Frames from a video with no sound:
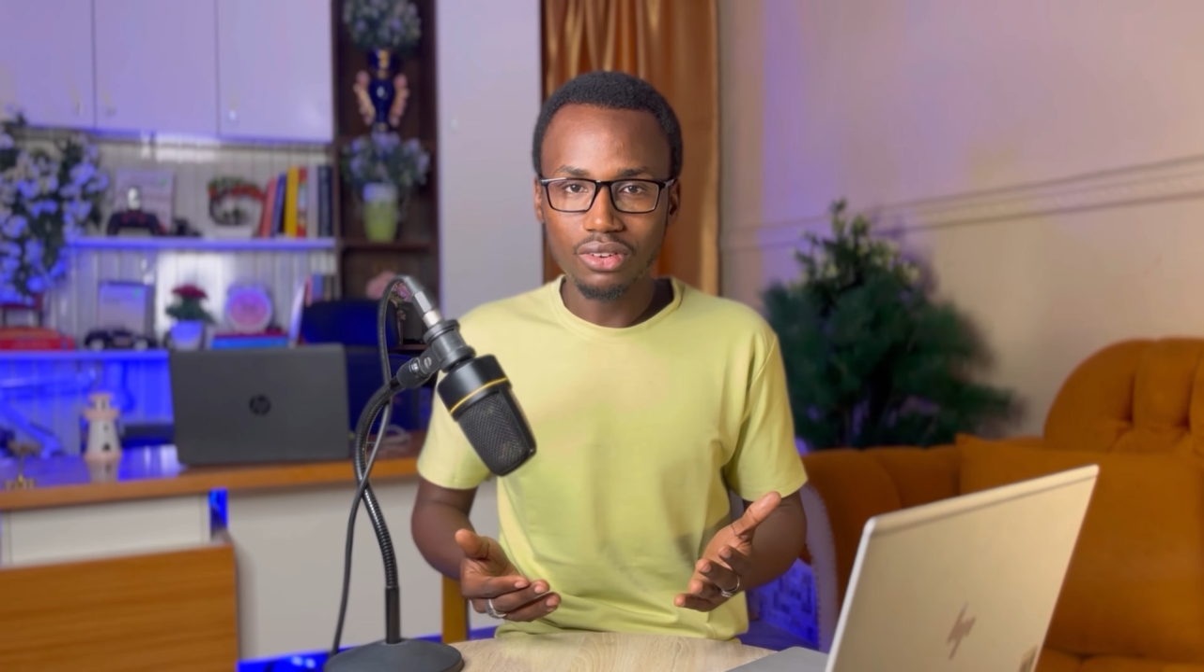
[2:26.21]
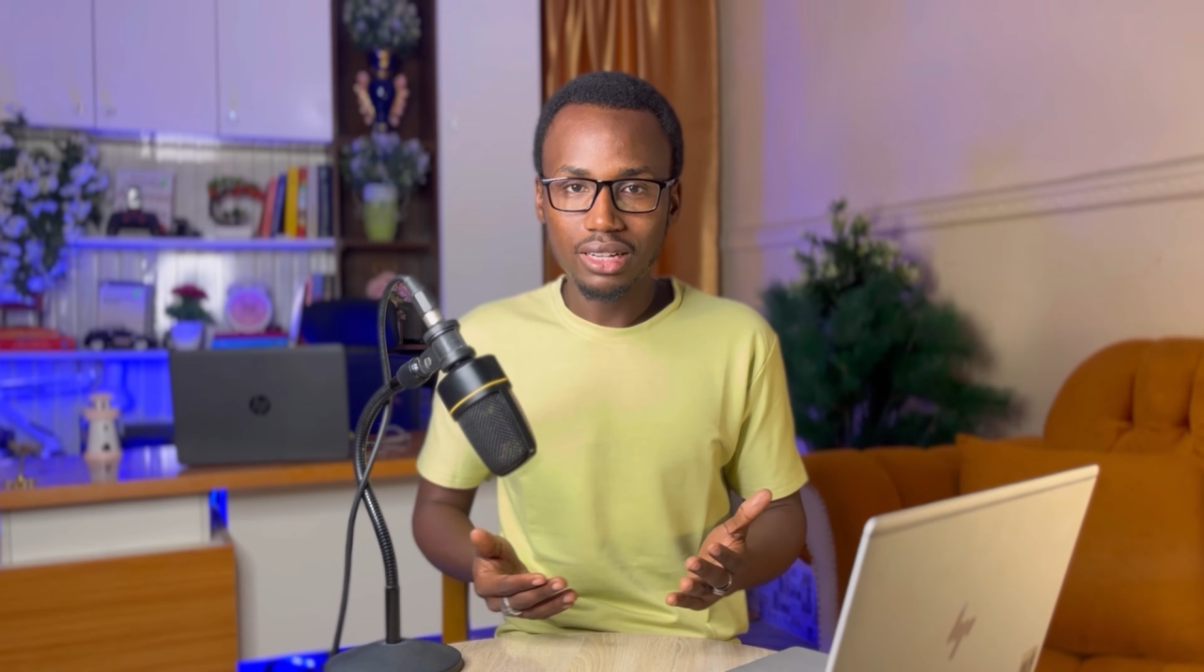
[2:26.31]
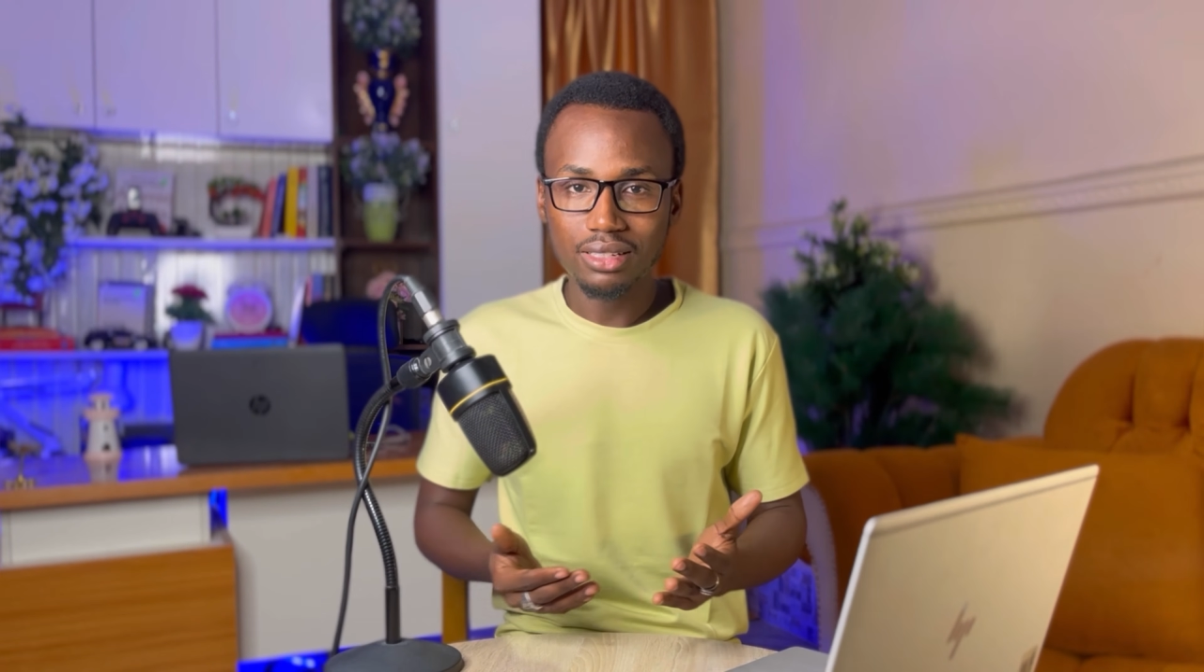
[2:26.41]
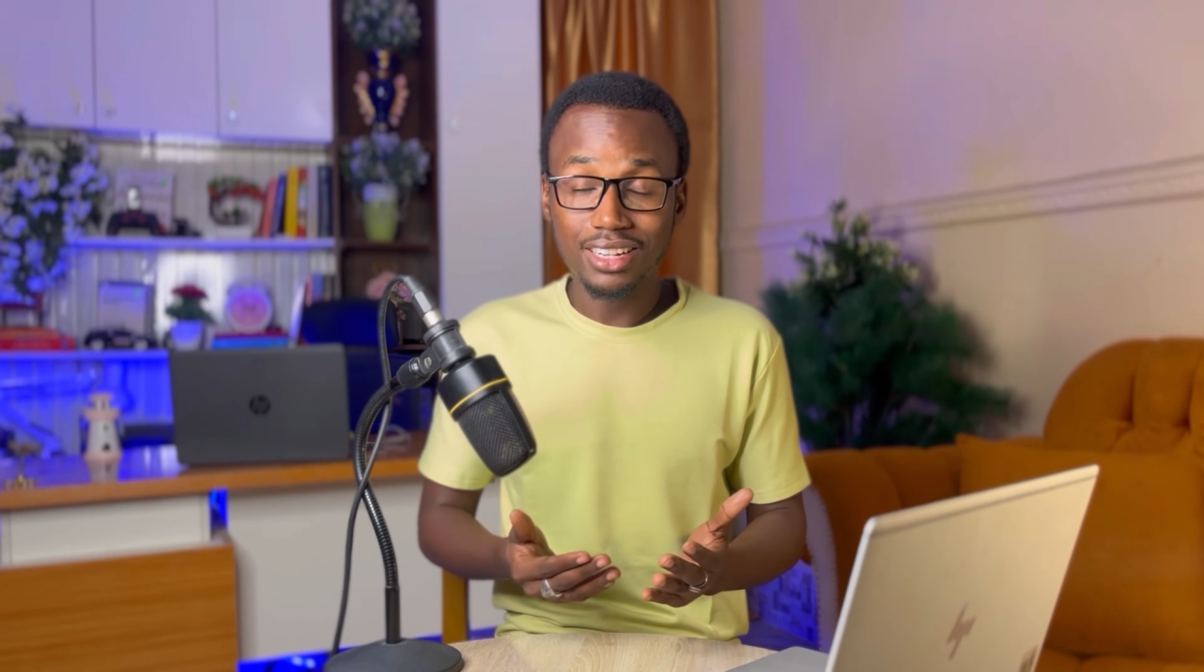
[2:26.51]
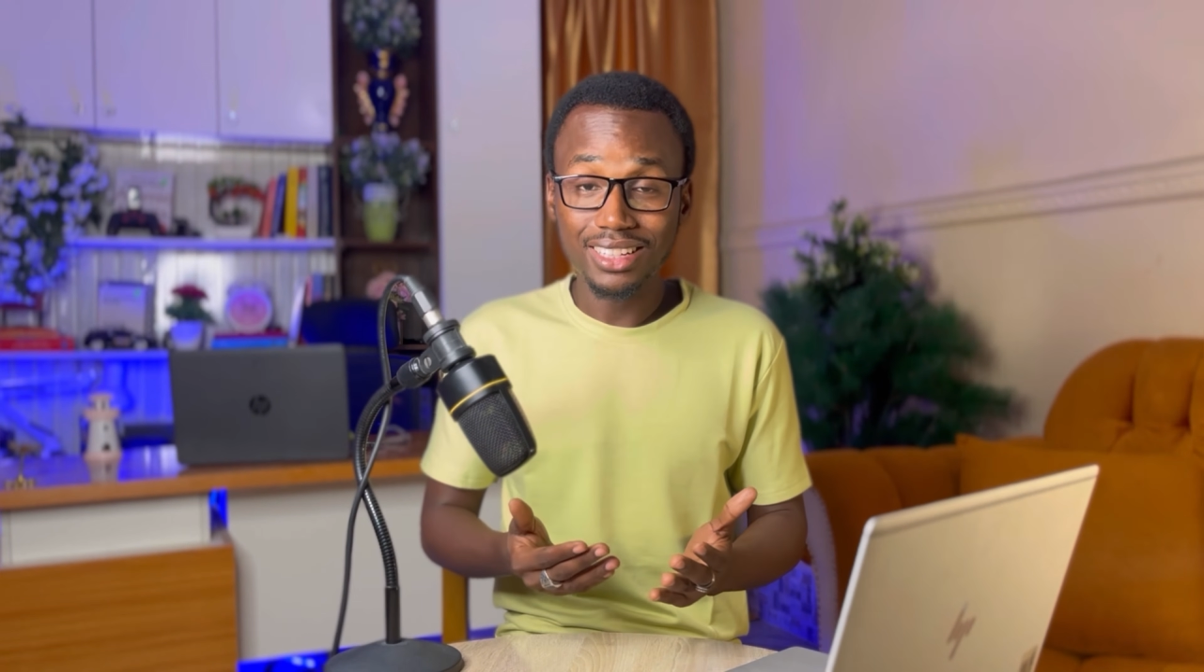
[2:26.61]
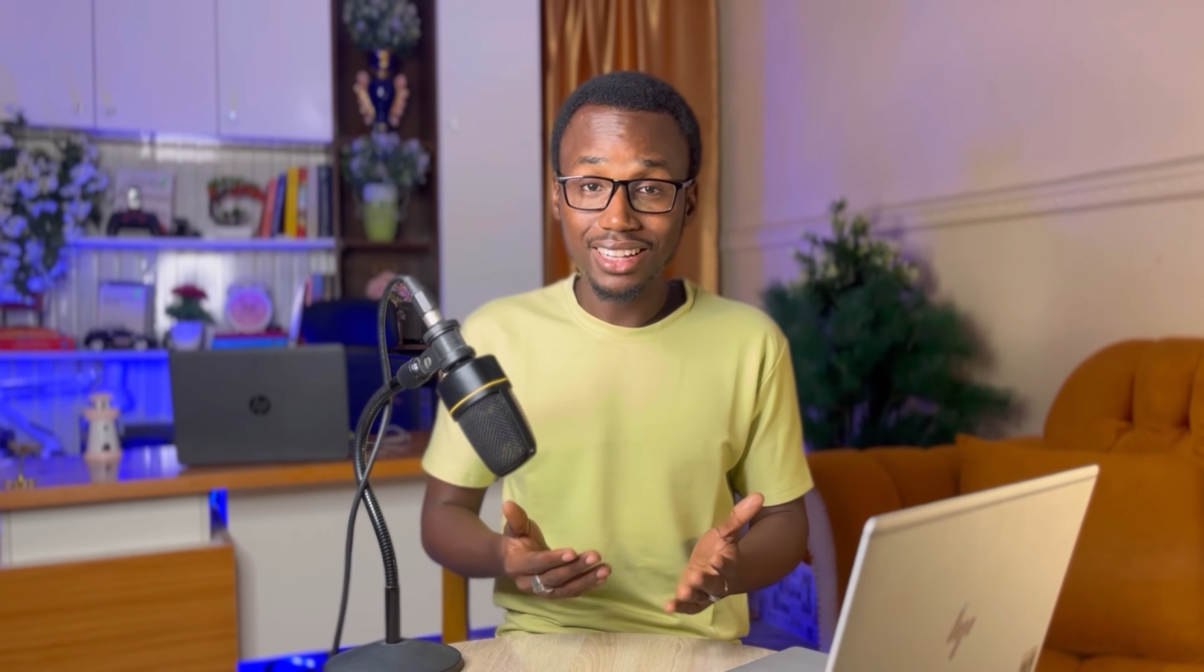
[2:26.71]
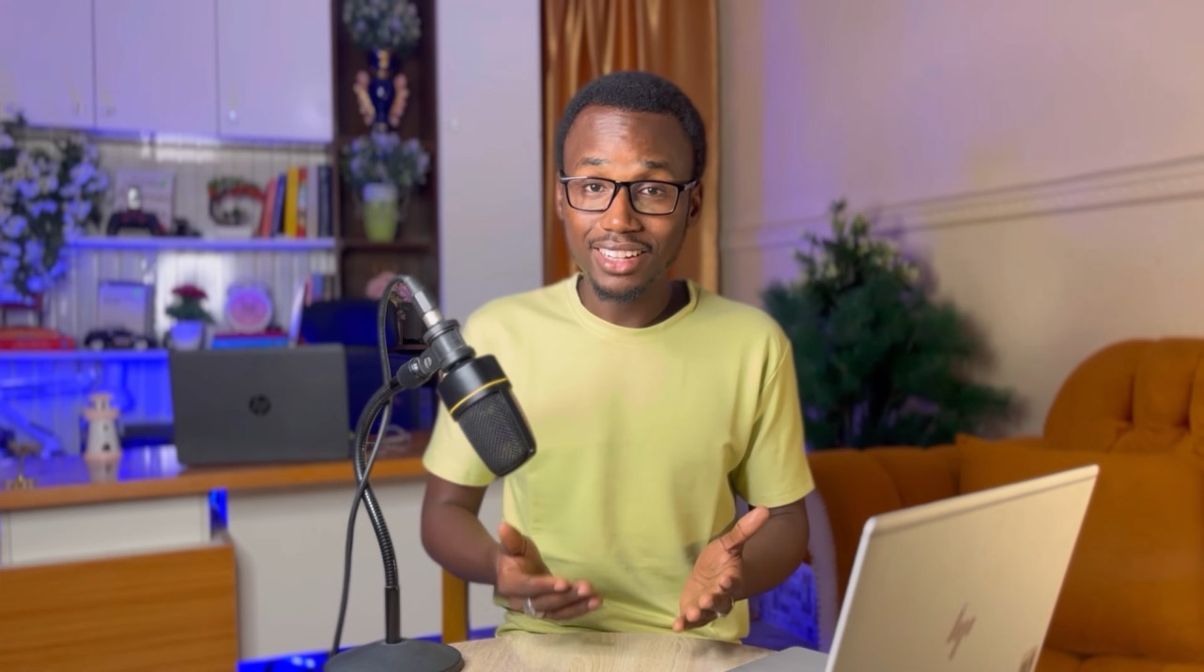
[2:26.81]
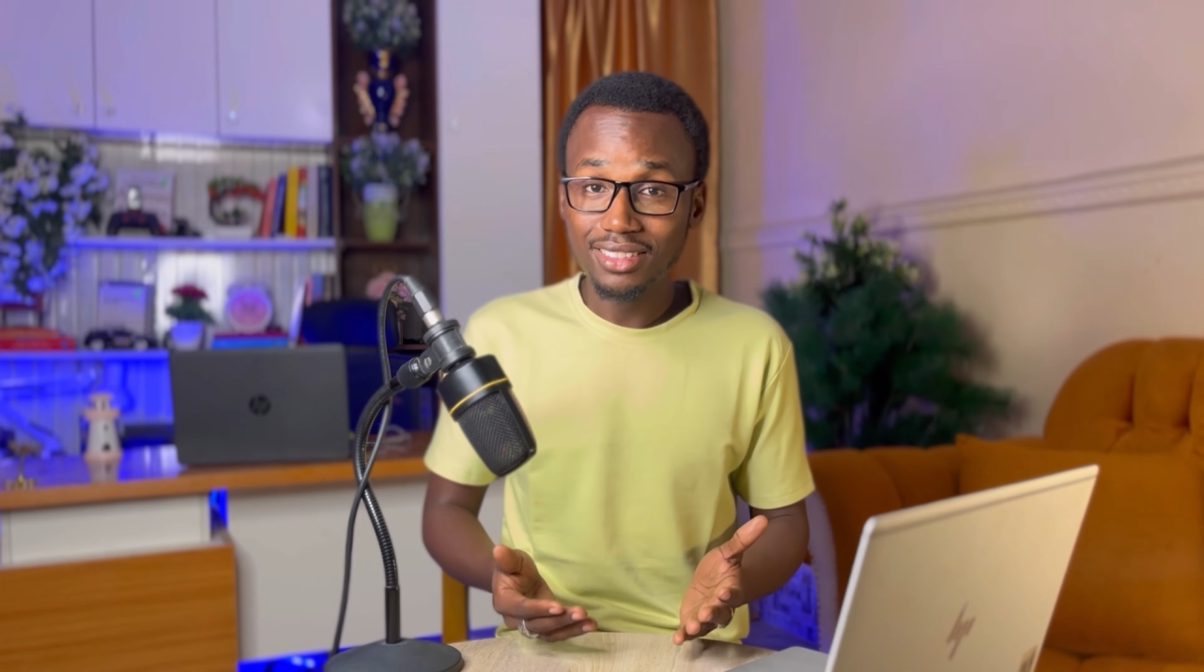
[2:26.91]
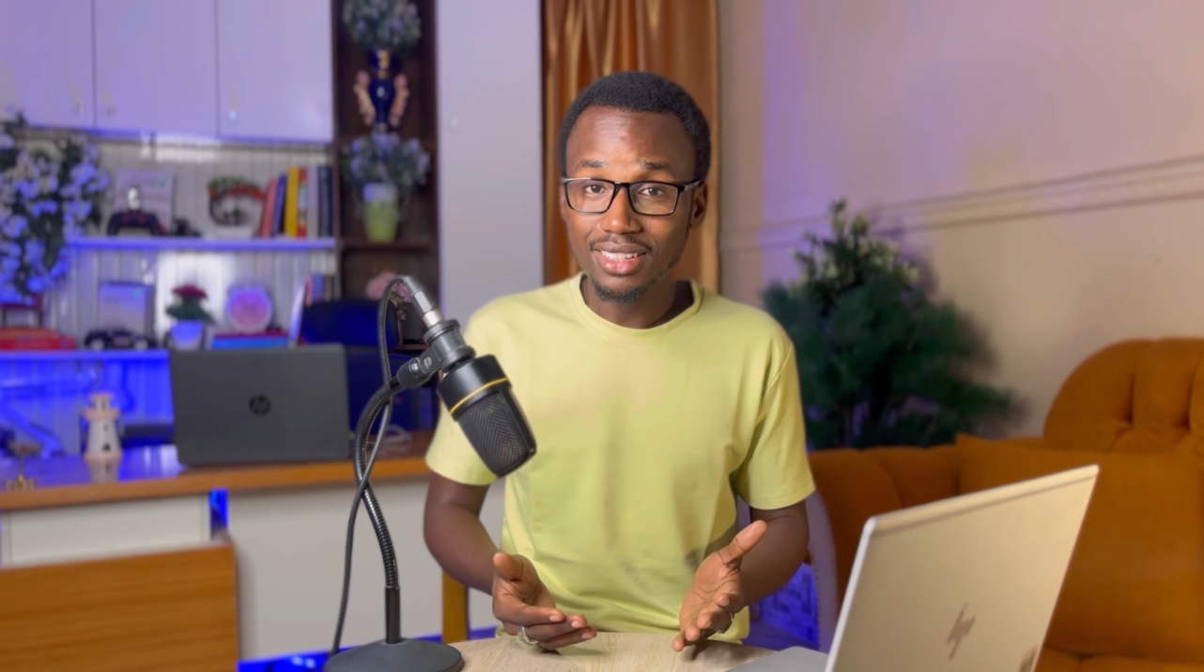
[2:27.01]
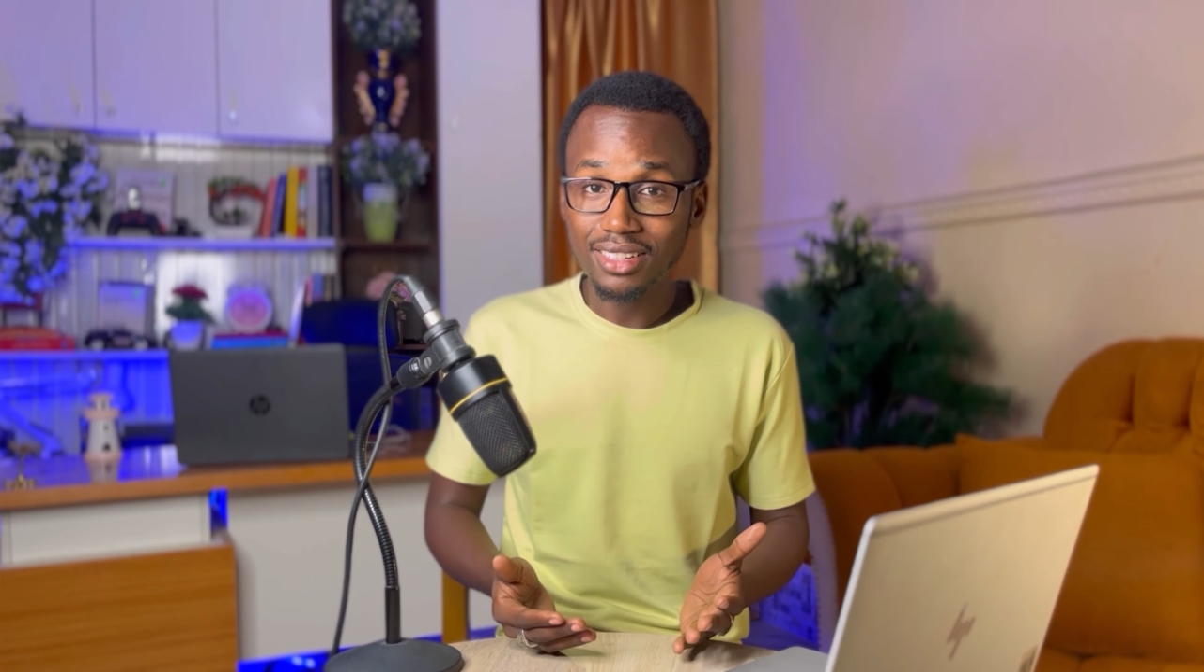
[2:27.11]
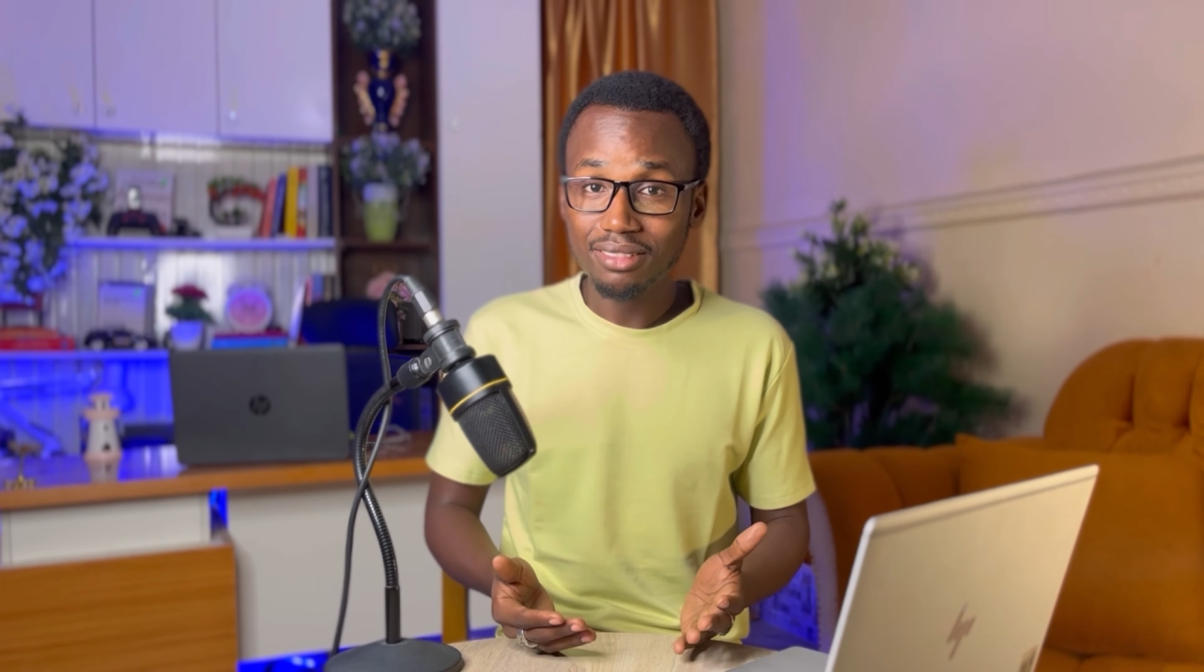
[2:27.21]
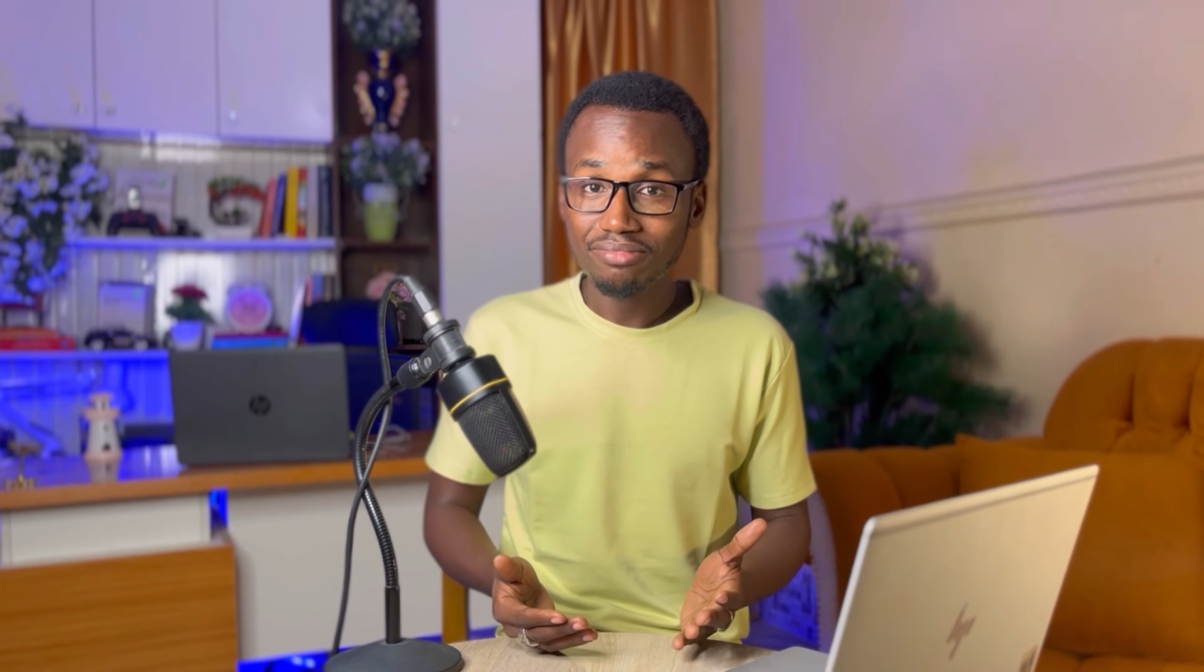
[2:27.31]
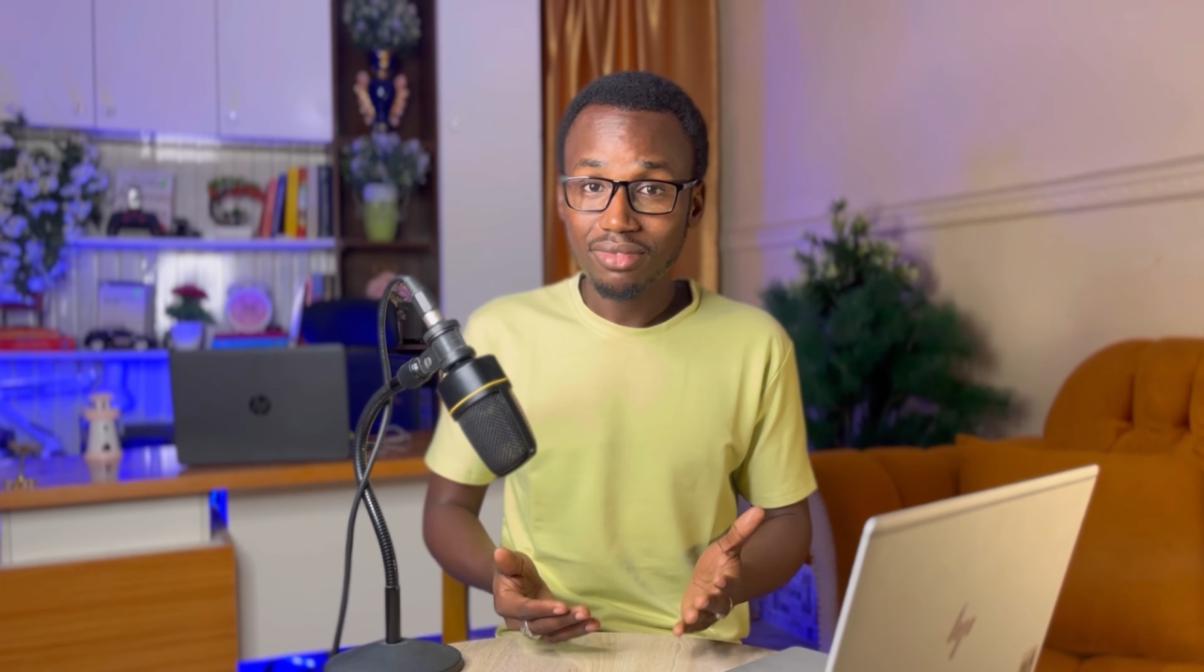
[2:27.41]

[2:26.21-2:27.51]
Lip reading: is data entry,